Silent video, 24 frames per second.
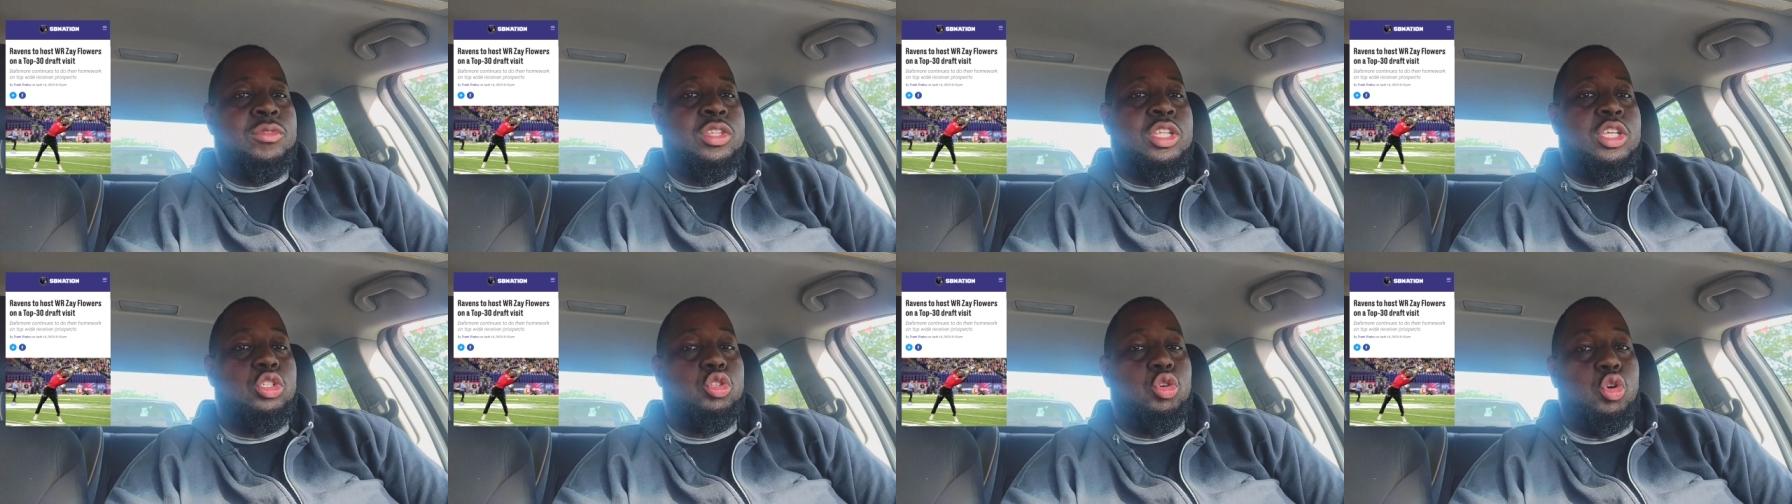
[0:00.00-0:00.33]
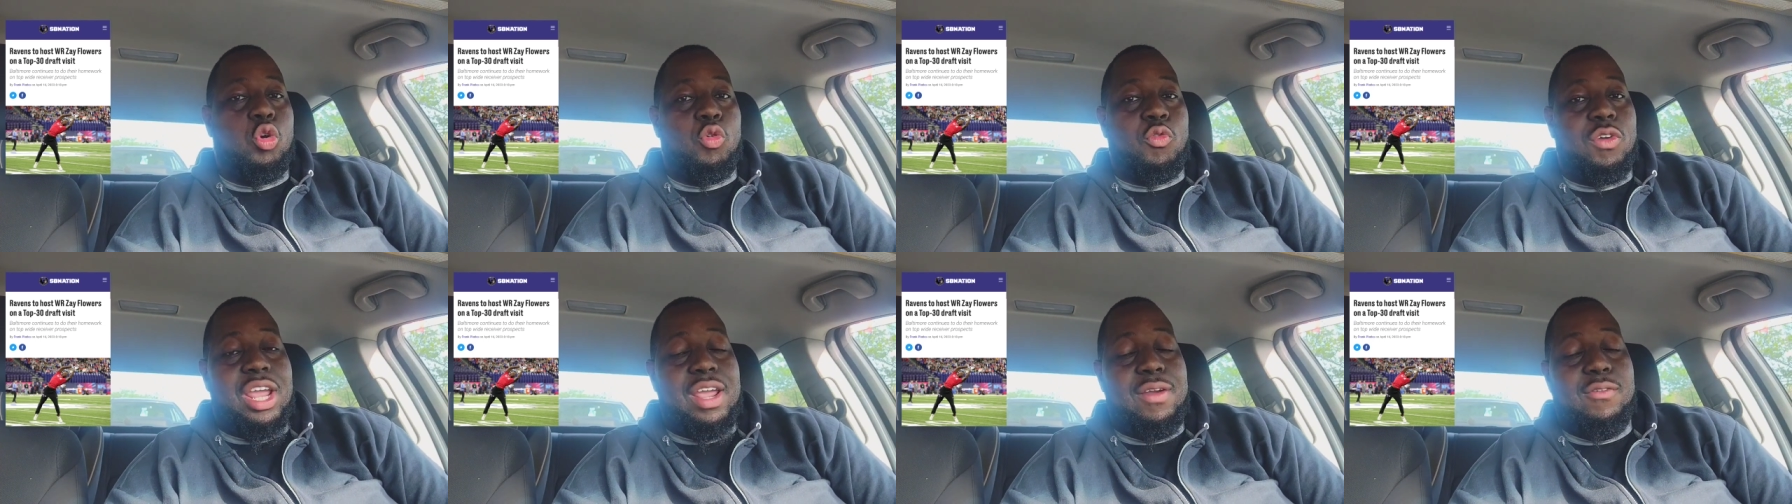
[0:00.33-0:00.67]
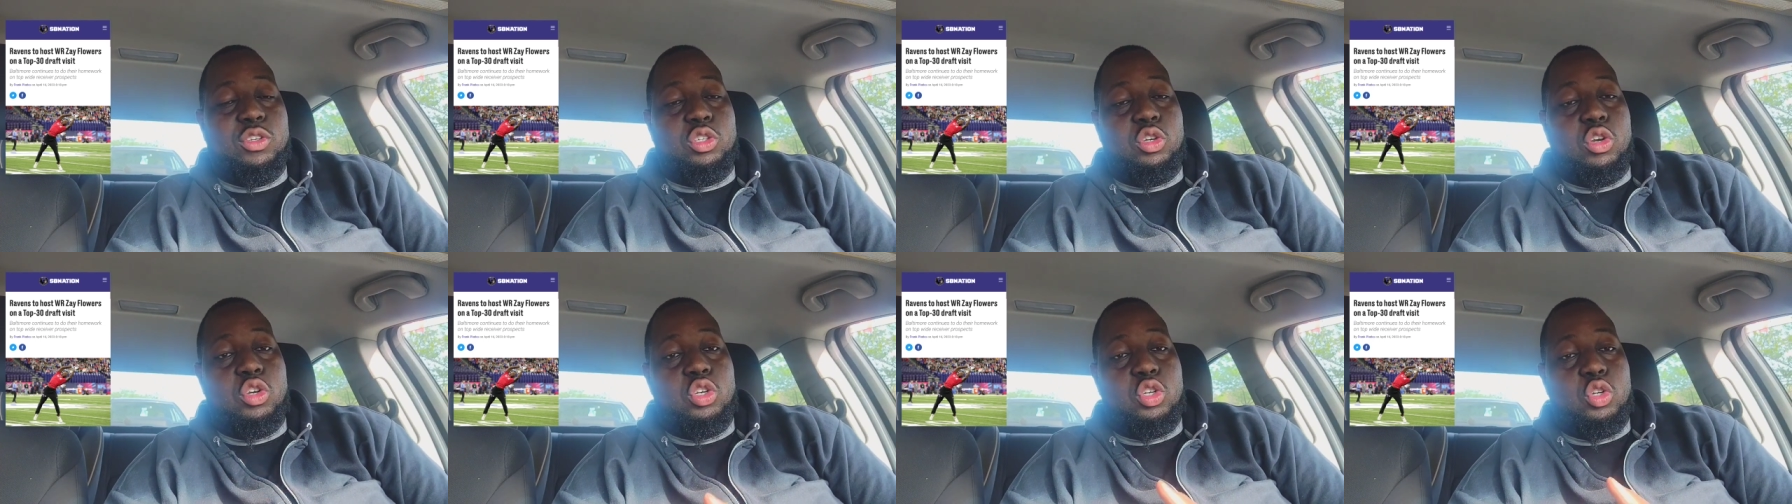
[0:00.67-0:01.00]
So, the
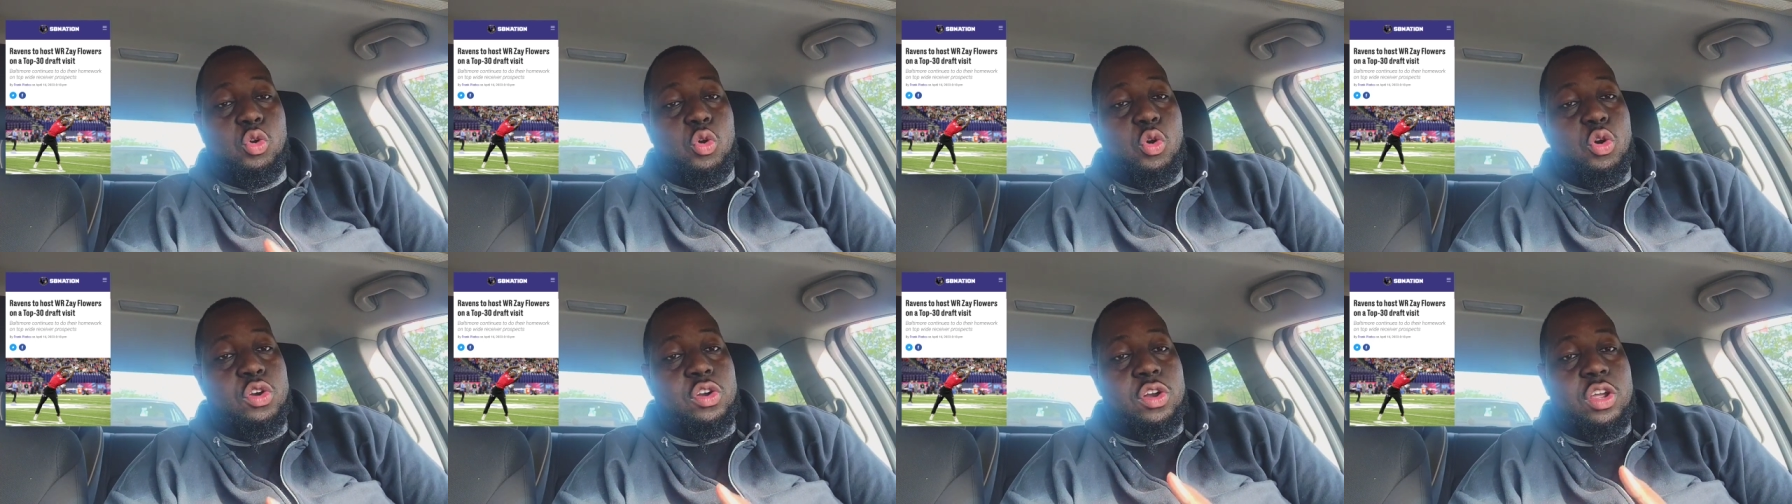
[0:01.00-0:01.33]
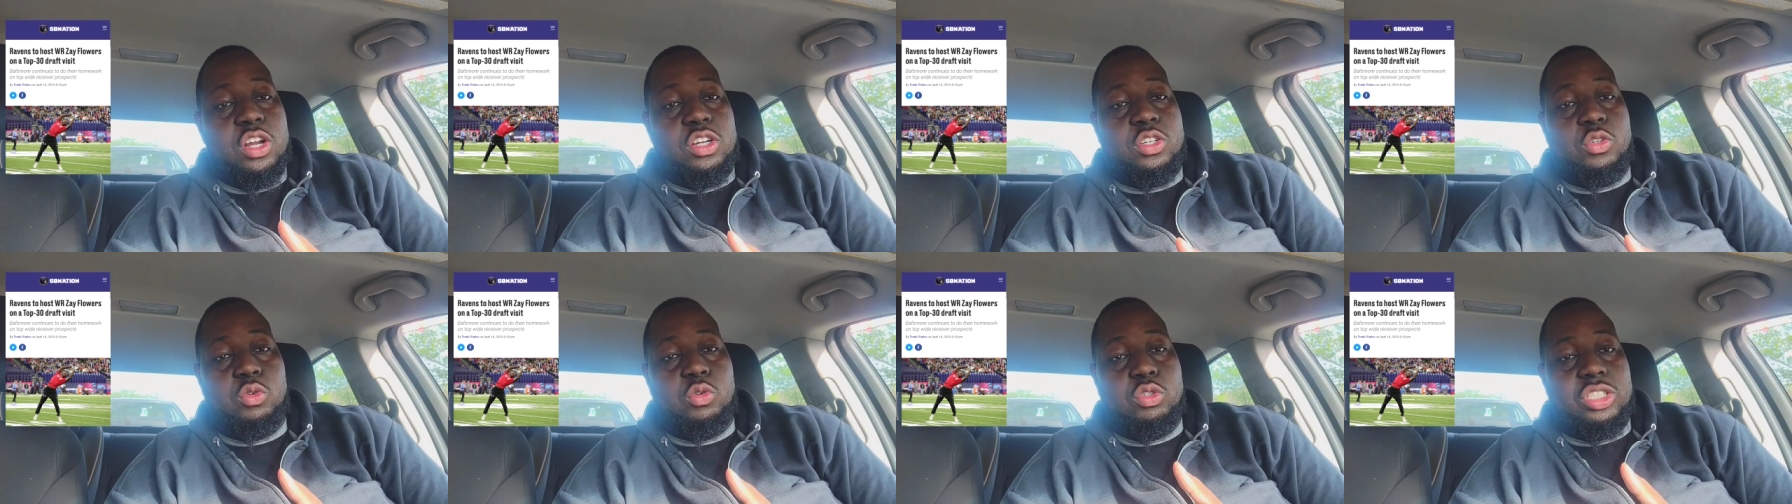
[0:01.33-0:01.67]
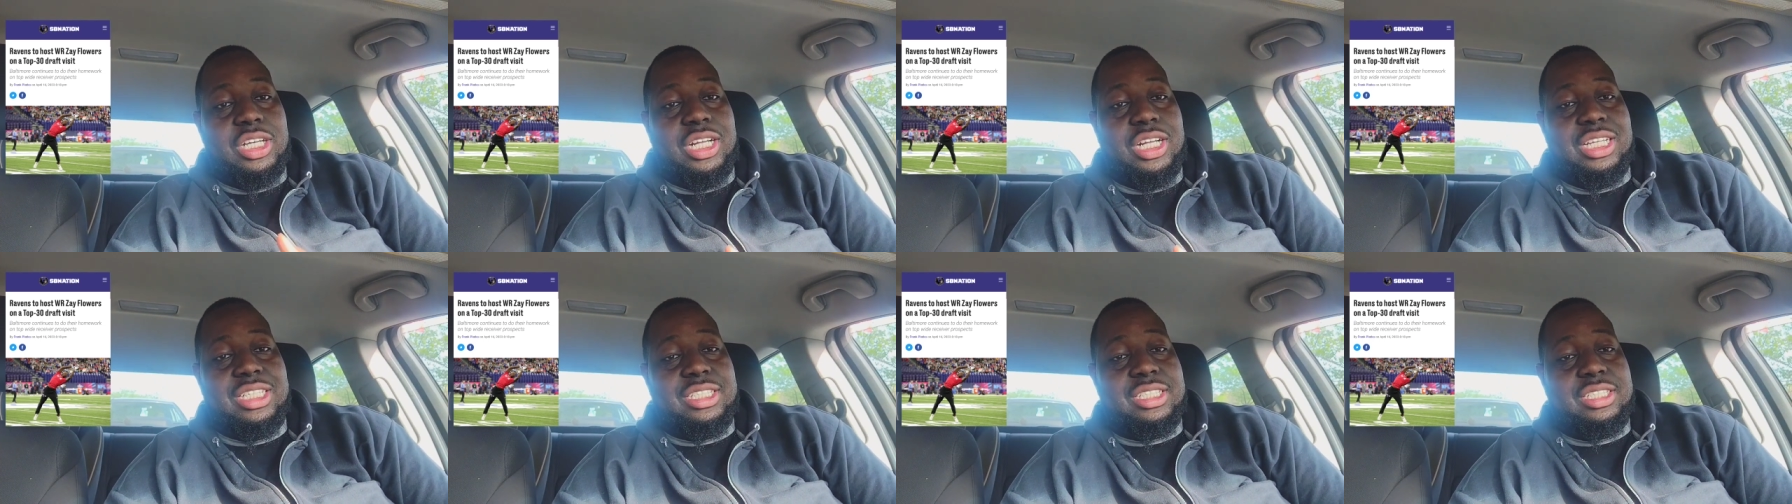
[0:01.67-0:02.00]
Ravens are doing their due
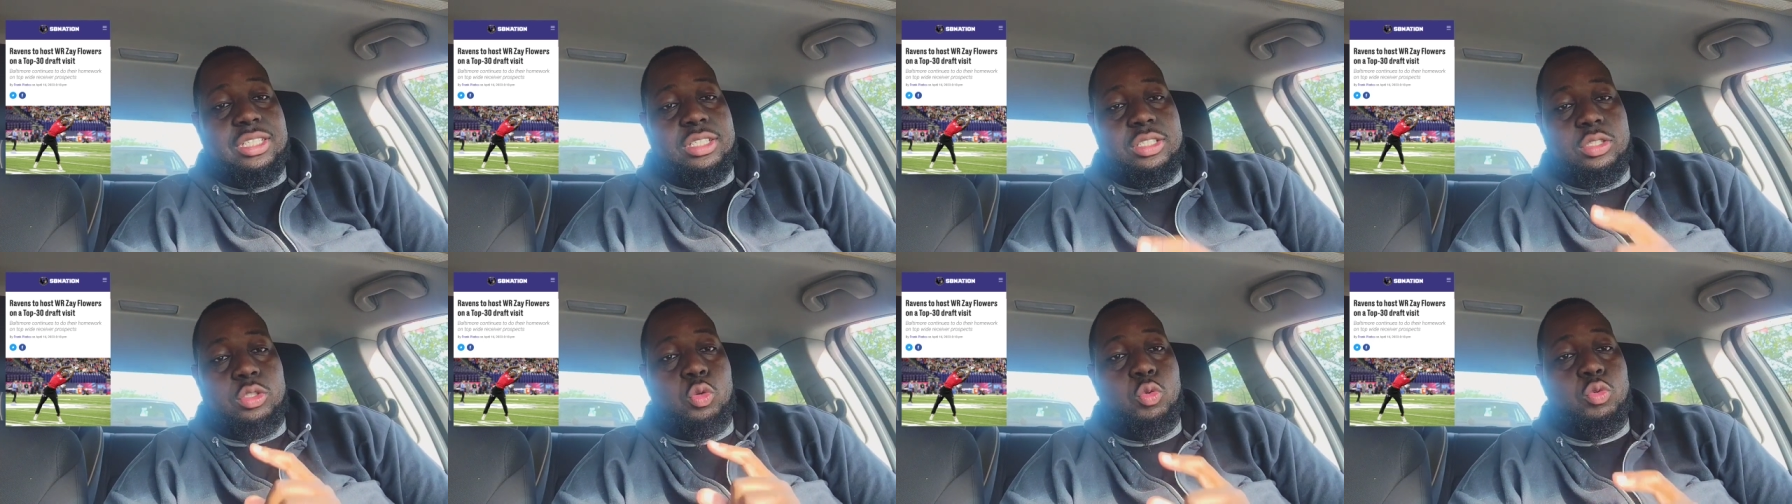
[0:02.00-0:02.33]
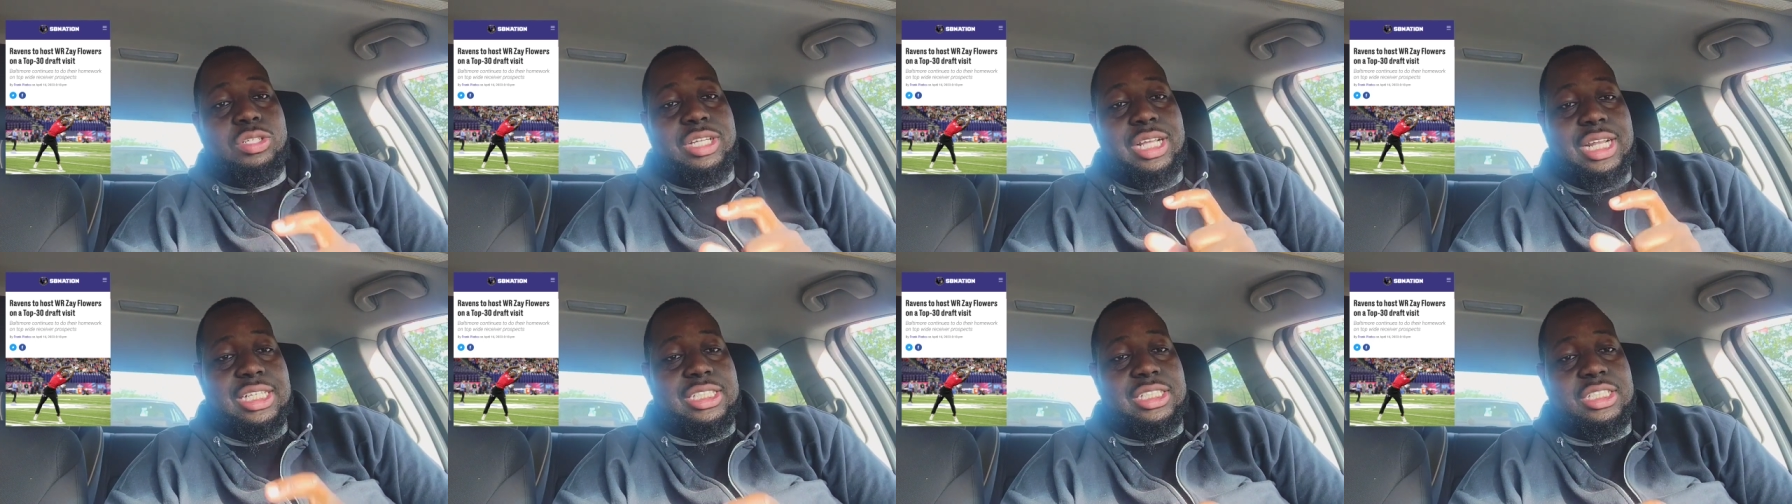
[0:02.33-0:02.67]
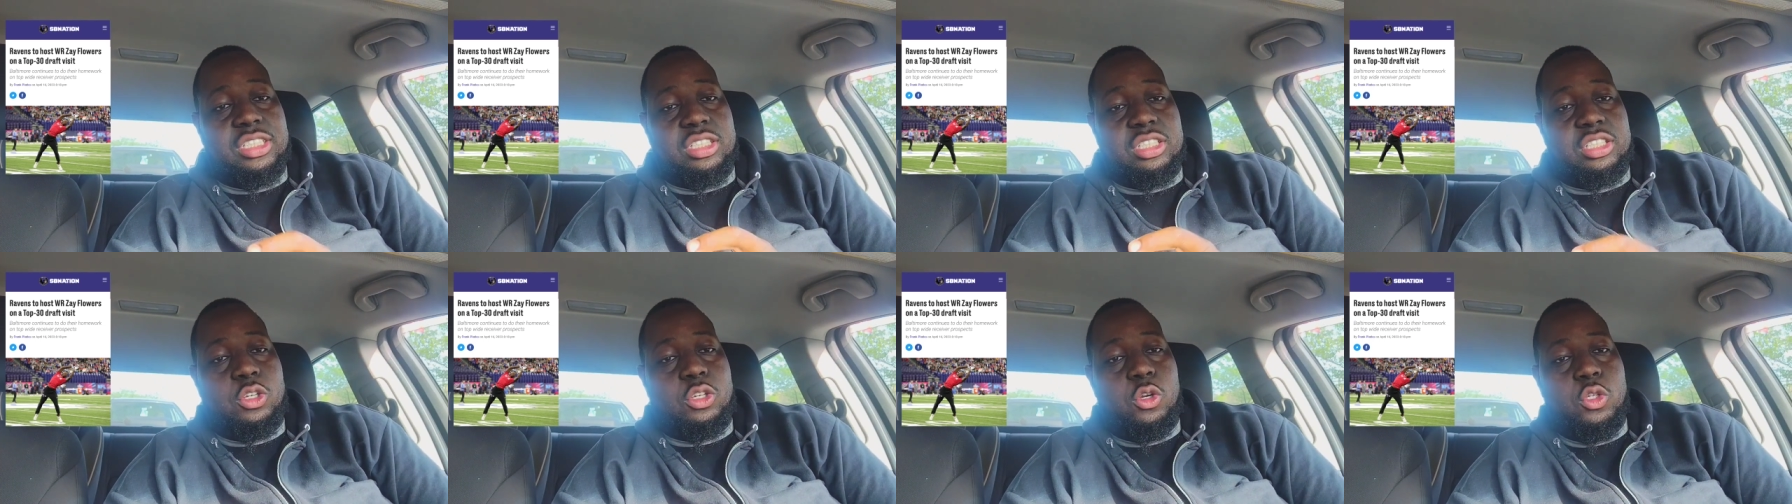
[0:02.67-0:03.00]
diligence, due diligence
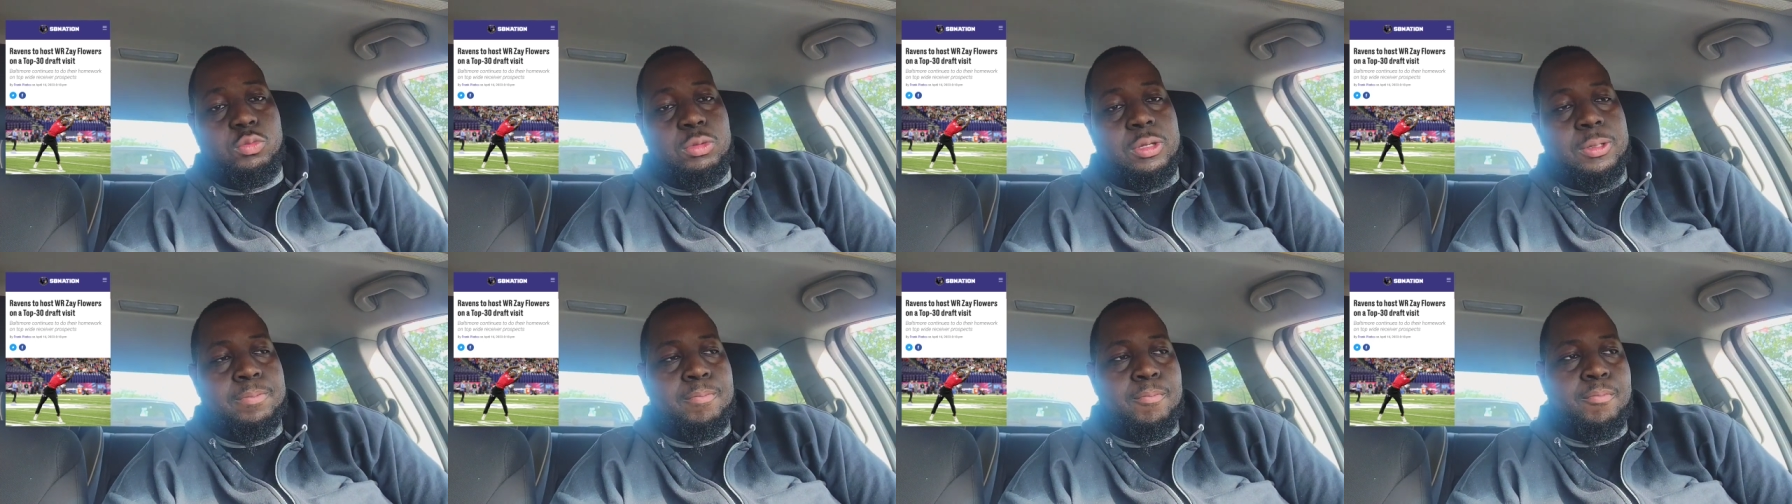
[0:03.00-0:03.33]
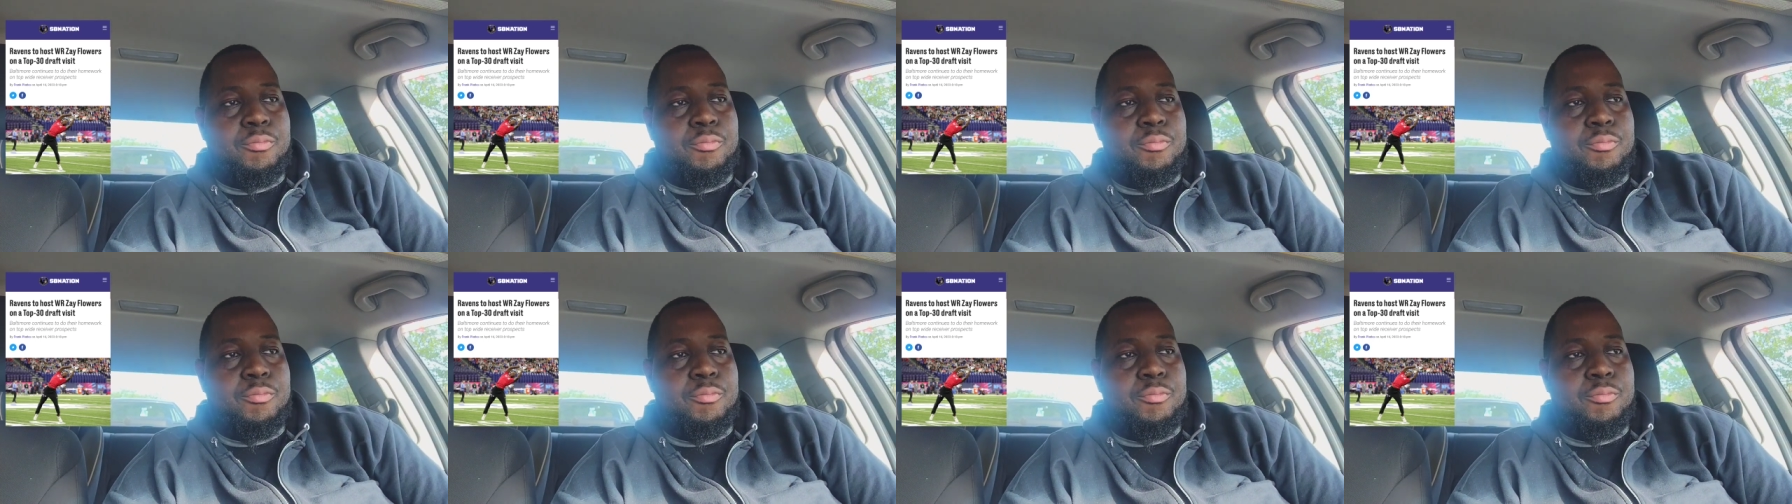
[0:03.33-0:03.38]
excuse me,